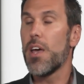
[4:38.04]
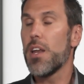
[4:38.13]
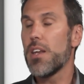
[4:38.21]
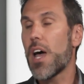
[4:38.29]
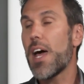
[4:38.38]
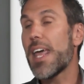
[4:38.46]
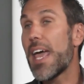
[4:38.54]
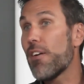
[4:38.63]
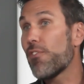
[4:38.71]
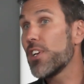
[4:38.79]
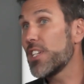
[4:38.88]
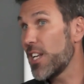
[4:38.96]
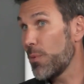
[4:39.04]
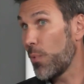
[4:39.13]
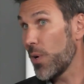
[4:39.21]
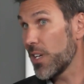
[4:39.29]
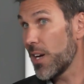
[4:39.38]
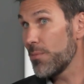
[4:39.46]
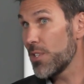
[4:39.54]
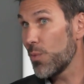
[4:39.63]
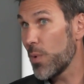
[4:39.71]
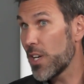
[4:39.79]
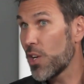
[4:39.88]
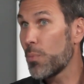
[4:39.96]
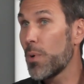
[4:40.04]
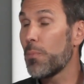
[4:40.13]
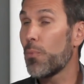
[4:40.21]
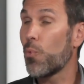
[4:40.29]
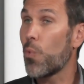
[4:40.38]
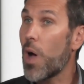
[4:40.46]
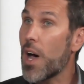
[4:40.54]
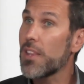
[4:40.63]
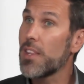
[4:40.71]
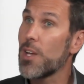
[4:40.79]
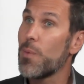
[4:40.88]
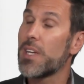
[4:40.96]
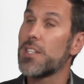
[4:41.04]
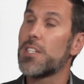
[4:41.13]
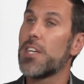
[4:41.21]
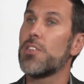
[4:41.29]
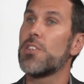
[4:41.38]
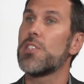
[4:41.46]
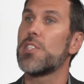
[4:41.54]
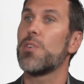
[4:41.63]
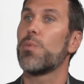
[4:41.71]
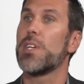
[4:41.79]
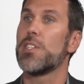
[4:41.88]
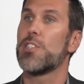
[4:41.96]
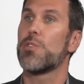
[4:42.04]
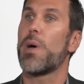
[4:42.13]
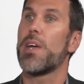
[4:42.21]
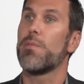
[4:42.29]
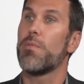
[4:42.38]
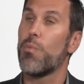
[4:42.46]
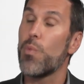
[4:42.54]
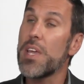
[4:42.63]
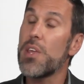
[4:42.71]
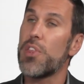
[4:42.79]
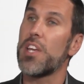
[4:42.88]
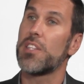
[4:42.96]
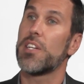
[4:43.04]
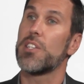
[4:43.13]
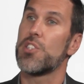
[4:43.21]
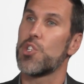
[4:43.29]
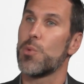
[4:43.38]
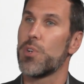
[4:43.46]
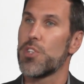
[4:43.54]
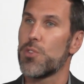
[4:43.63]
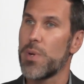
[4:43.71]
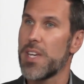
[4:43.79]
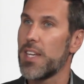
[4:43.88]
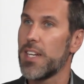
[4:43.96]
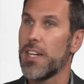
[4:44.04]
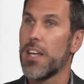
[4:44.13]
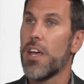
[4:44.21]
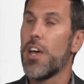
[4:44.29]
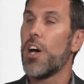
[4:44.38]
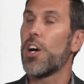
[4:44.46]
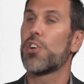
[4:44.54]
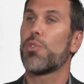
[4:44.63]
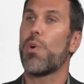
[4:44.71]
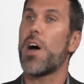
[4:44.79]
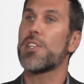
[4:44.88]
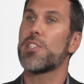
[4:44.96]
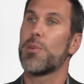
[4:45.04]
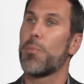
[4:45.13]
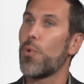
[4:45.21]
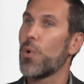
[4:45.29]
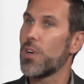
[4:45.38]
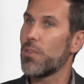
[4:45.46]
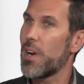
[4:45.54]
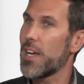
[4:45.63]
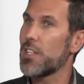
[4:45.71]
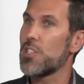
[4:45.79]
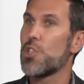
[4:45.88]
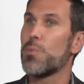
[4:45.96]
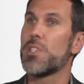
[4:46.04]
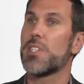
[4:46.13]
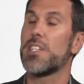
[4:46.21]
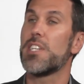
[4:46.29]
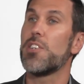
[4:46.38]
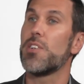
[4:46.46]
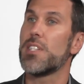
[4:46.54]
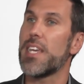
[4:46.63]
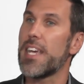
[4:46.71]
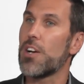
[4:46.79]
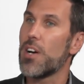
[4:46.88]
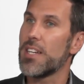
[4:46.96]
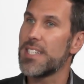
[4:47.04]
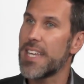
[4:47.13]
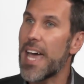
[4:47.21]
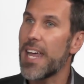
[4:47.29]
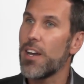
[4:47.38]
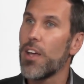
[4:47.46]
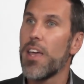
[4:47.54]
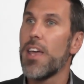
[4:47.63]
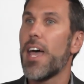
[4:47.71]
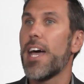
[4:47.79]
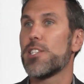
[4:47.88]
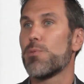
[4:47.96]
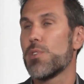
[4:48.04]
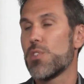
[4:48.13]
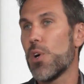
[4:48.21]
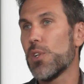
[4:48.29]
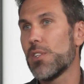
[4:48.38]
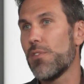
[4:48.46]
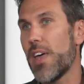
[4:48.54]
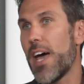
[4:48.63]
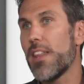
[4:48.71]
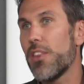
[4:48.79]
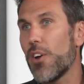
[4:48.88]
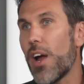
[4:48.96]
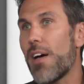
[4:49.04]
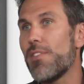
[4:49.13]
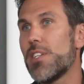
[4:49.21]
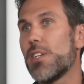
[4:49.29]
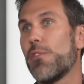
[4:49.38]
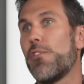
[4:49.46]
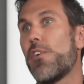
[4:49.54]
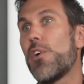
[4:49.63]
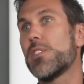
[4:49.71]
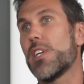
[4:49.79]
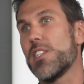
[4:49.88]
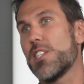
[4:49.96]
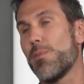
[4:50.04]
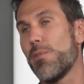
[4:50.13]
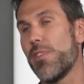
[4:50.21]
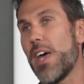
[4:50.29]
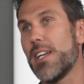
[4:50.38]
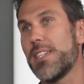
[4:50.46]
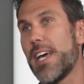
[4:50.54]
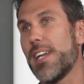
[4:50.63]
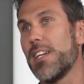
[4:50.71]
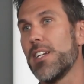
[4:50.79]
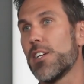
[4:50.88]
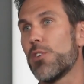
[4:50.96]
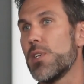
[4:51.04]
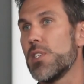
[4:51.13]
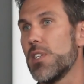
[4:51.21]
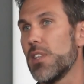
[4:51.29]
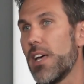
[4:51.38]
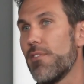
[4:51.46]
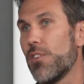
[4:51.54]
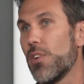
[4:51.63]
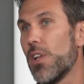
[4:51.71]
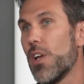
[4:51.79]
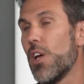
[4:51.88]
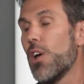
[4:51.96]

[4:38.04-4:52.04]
Not every data point comes in weaker, but broadly, we continue to see reasons why we think the consumer is weakening. Across the board, right? Consumers continue to take on debt. As a result of that, they're having to default on some of that debt at an increasing level.